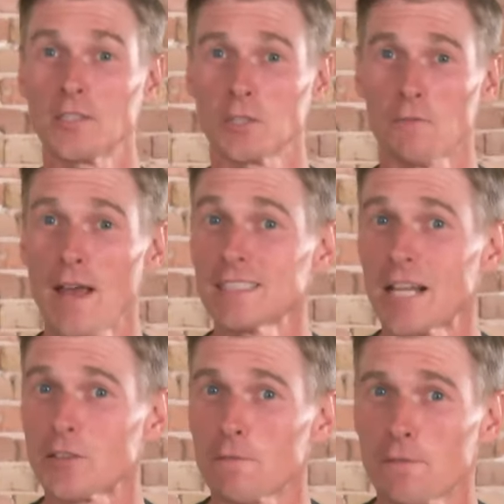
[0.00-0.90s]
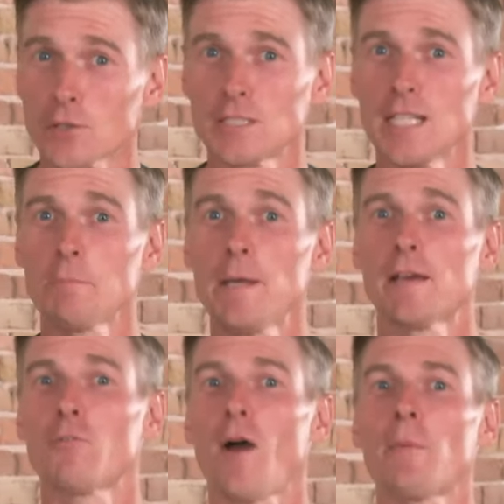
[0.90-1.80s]
right, so fans got their first sneak peek
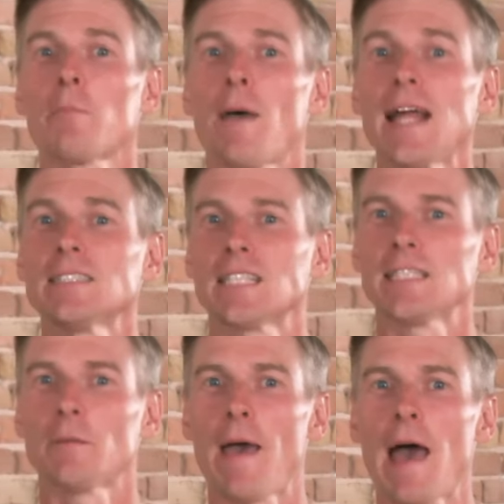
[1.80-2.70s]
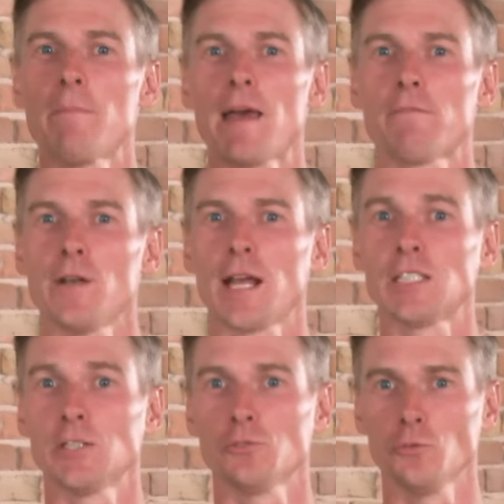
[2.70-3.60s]
of Robert Pattinson as the Batman for
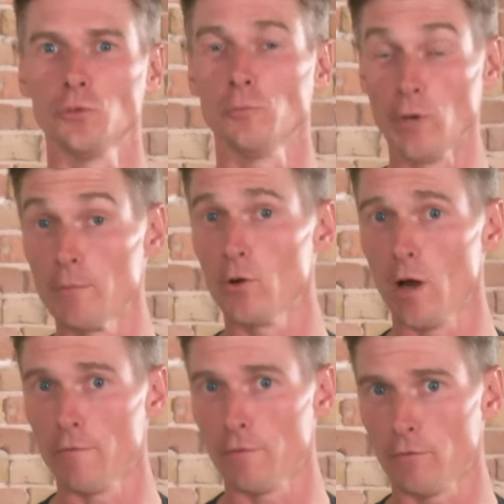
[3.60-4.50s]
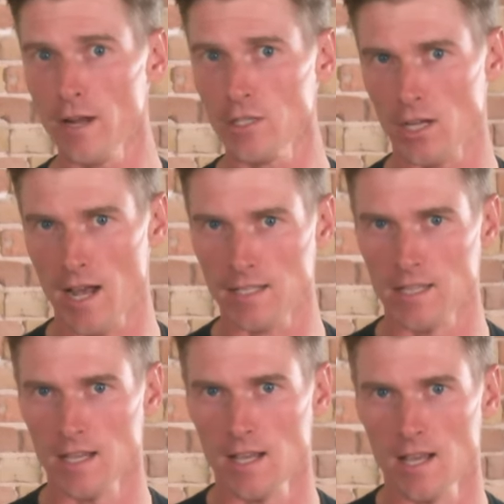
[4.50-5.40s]
next year's reboot of the
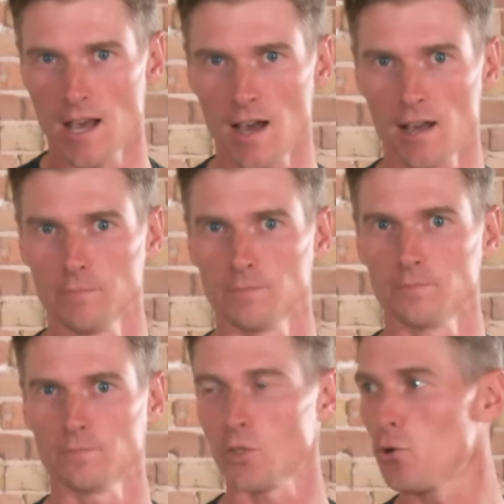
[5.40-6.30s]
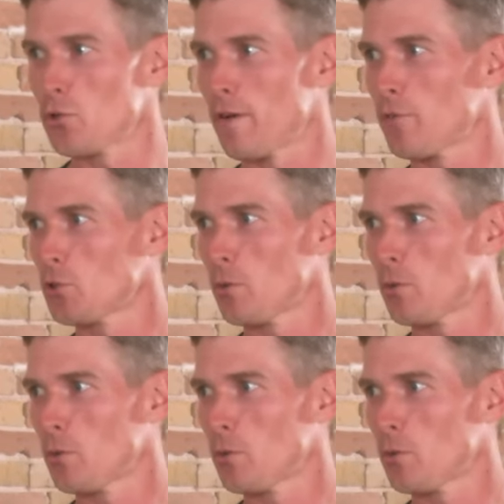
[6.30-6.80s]
franchise. So who's your favorite